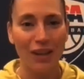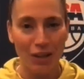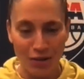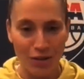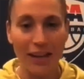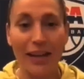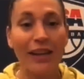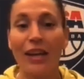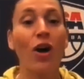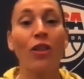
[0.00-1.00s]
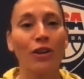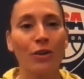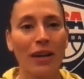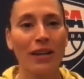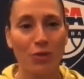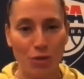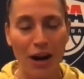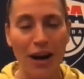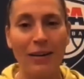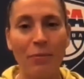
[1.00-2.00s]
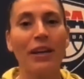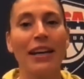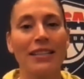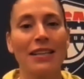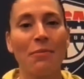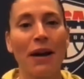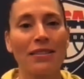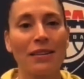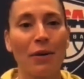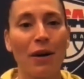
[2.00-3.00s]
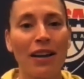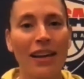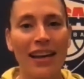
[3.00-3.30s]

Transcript: You're trying in all the good ways, you're trying to play team basketball.